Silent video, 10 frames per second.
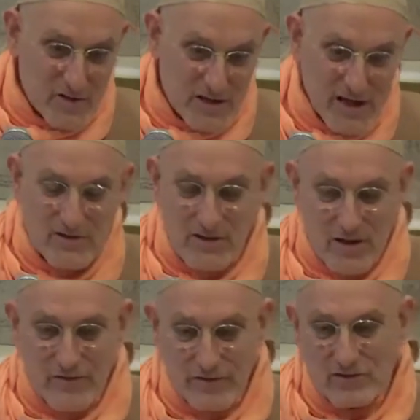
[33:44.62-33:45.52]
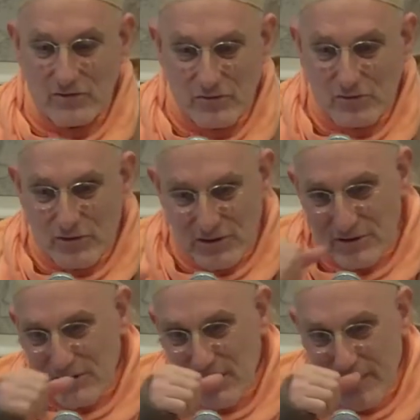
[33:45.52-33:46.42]
Right? By the
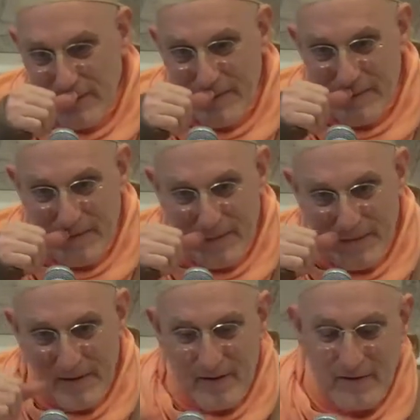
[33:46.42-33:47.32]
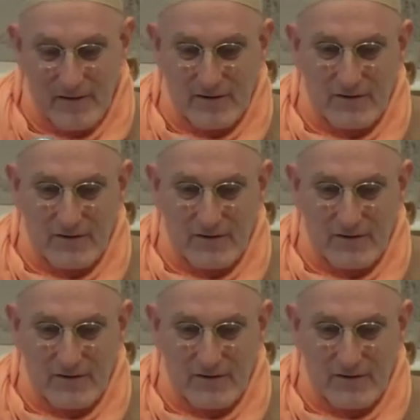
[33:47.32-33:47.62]
association of the Vishnu Dutas.